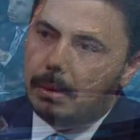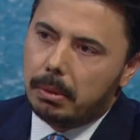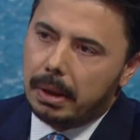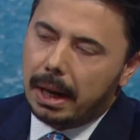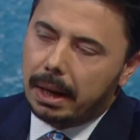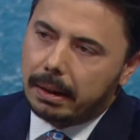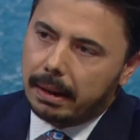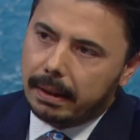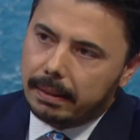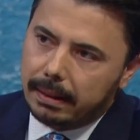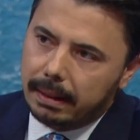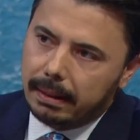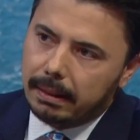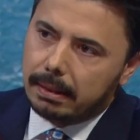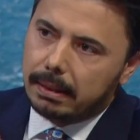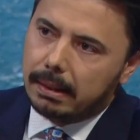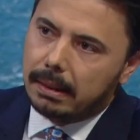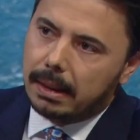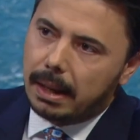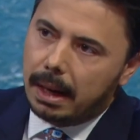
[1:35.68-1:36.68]
are getting
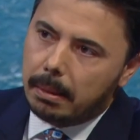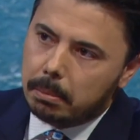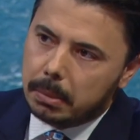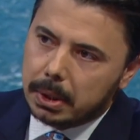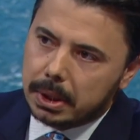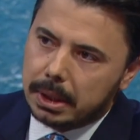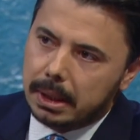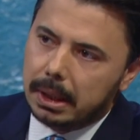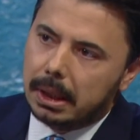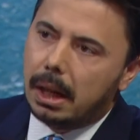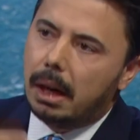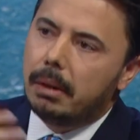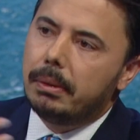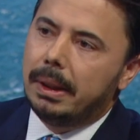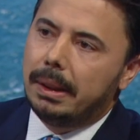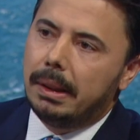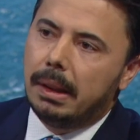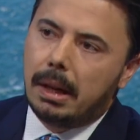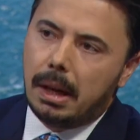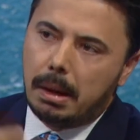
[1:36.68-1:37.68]
the numbers, recovering
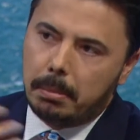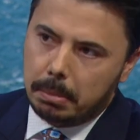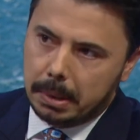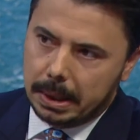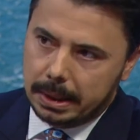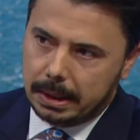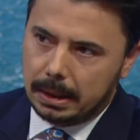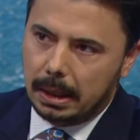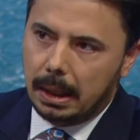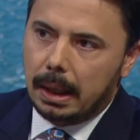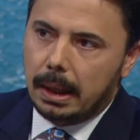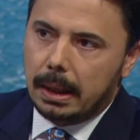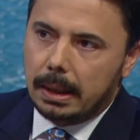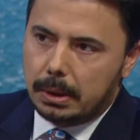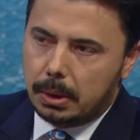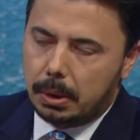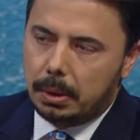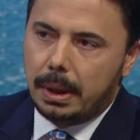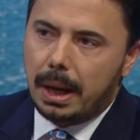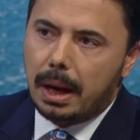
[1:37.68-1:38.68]
the numbers. So
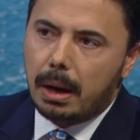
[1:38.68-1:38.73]
now